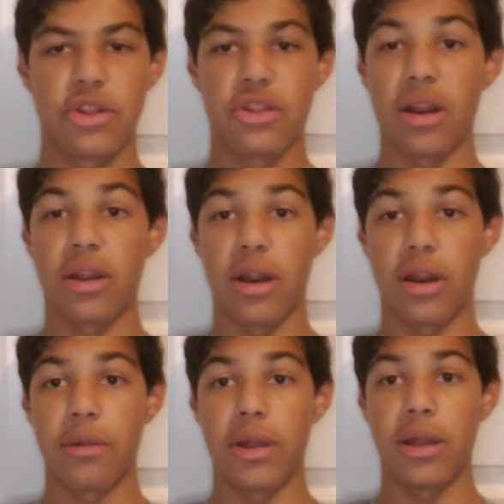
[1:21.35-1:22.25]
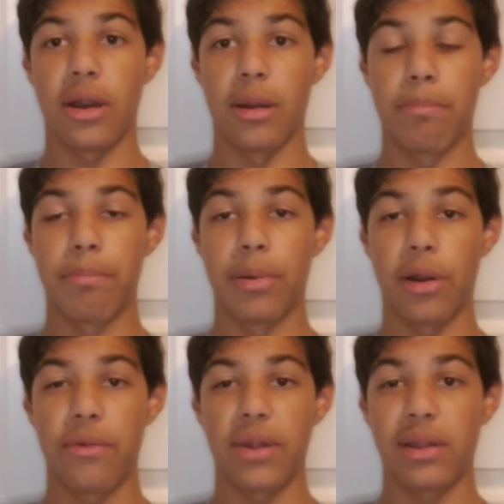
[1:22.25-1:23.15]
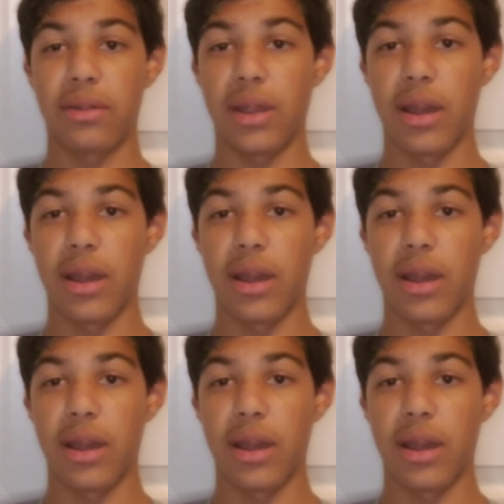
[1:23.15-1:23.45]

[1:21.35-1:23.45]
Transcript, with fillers: Sean Connery are perfect